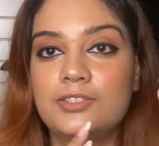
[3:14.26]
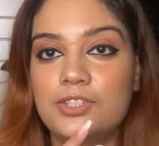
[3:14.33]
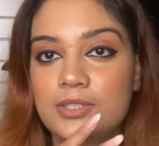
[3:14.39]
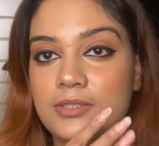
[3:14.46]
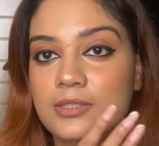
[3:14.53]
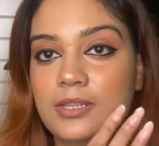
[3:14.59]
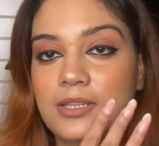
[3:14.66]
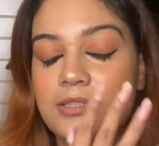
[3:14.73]

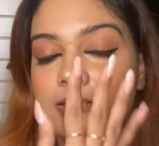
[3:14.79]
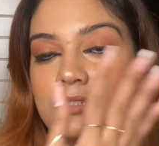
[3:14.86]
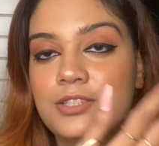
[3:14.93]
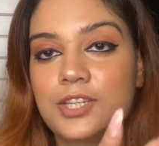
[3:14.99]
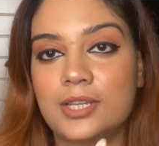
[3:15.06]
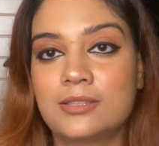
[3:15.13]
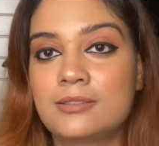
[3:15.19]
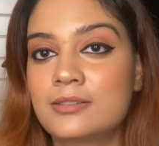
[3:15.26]
does
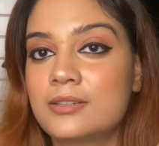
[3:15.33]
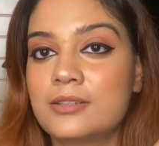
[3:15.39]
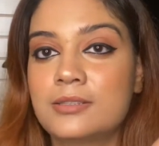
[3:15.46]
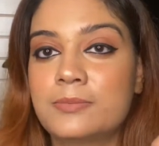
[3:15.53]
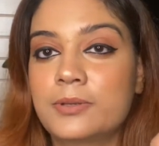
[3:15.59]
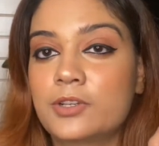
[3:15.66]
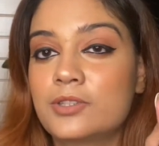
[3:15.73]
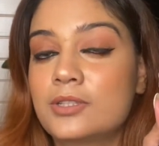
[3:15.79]
justice
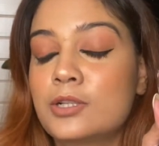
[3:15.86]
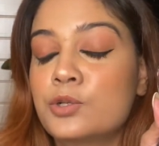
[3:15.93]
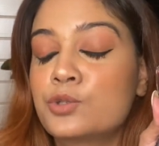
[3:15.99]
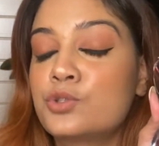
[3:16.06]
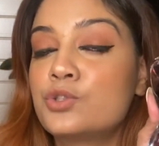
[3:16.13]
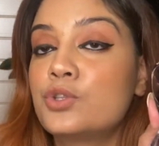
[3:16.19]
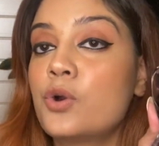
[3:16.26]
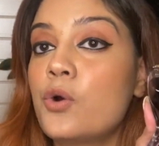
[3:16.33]
because it
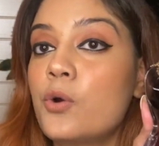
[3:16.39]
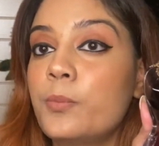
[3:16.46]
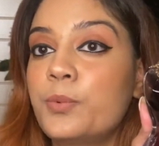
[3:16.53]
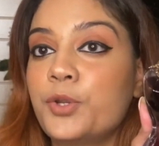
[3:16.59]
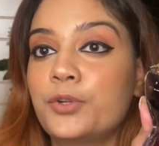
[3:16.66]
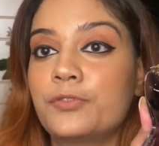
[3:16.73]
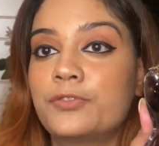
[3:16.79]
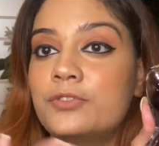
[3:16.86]
looks so
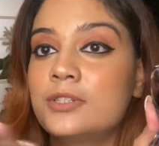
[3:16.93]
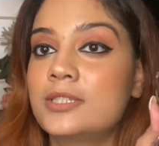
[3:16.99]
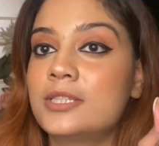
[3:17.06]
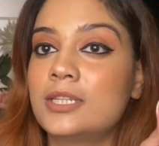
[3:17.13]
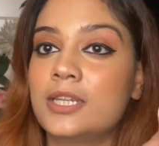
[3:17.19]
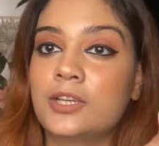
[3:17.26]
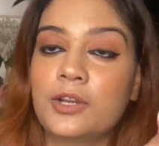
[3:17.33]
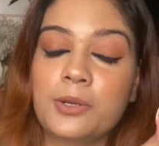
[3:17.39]
beautiful
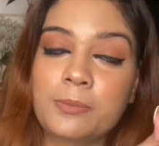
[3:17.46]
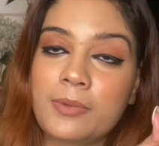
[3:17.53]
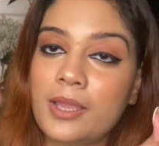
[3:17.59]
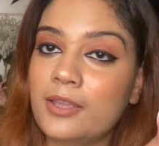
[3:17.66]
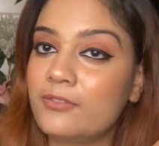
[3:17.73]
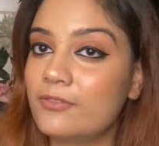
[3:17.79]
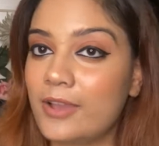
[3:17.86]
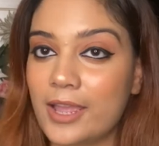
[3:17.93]
sitting on
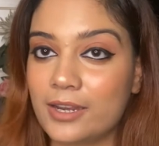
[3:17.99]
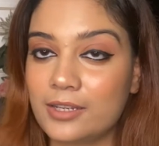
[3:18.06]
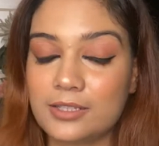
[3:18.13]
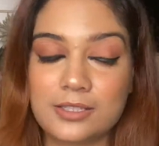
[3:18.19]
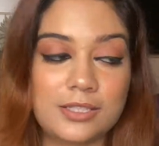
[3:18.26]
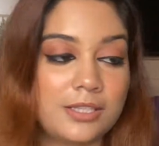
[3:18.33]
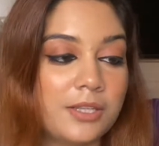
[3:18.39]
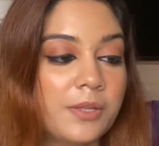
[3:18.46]
my
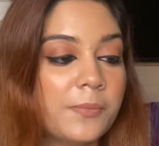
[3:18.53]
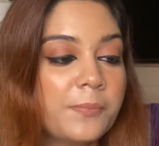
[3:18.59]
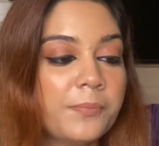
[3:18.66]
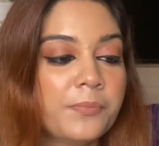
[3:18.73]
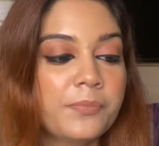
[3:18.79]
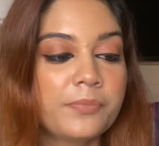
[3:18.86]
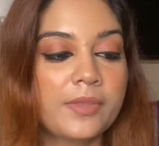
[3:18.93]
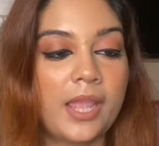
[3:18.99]
vanity.
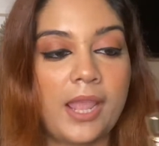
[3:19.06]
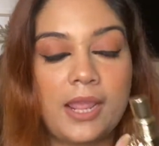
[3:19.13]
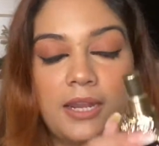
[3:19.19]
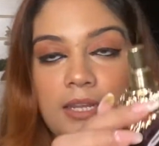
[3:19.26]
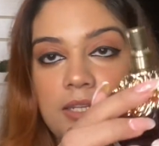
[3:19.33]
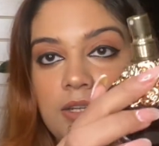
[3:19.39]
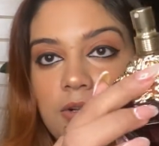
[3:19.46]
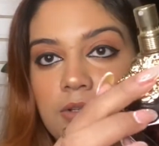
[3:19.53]
And
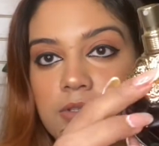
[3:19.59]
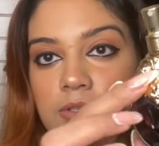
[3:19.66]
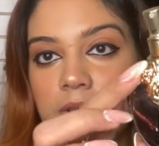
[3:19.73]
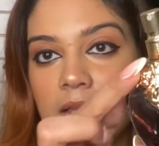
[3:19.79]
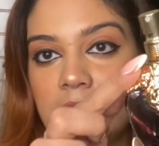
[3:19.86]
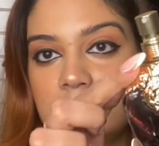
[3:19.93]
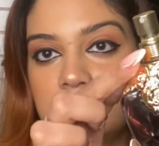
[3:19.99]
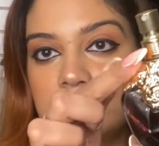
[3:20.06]
it also
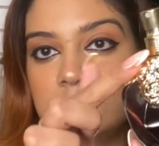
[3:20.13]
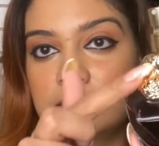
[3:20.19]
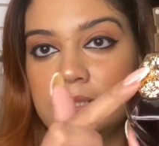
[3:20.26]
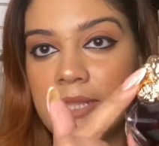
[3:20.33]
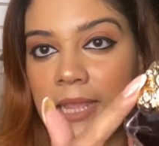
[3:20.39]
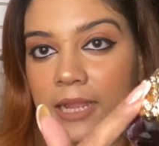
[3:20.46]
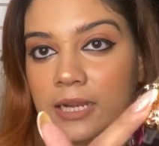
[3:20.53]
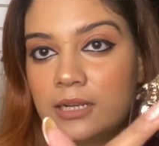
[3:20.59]
has this
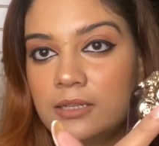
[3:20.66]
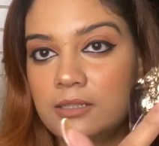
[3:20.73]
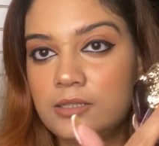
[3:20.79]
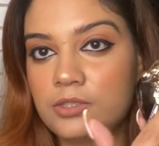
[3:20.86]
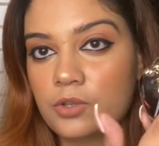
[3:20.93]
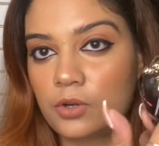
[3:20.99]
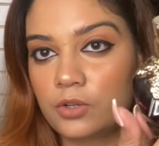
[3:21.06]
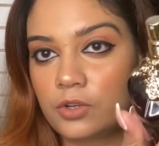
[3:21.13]
necklace,
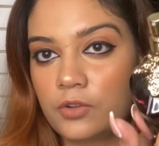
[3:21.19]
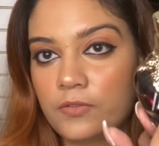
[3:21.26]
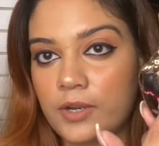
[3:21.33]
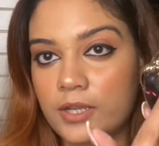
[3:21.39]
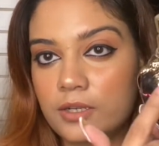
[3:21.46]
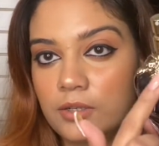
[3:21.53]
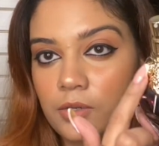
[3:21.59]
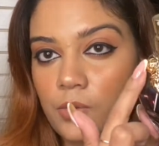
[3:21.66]
sort of
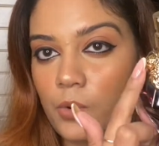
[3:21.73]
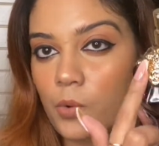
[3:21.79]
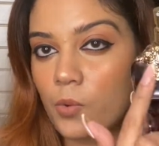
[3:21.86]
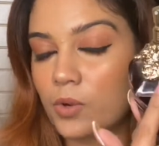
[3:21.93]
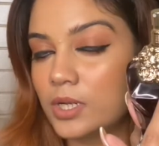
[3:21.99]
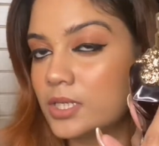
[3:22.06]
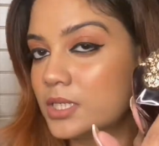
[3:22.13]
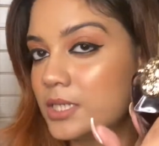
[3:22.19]
like a
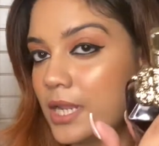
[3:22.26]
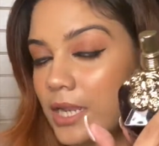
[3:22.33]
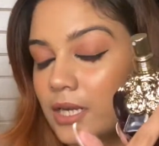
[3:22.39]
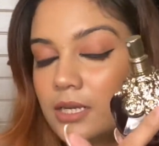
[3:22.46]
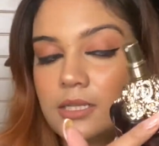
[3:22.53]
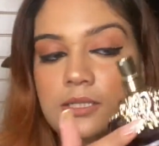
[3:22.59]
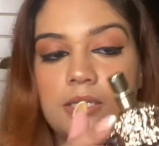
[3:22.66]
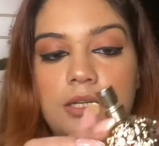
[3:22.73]
gold
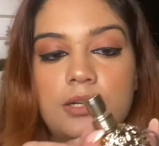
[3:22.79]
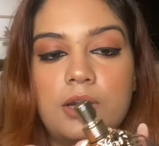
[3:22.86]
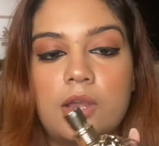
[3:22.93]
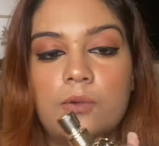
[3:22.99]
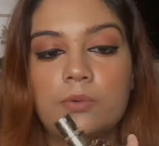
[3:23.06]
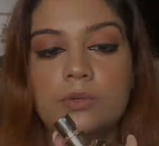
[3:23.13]
necklace around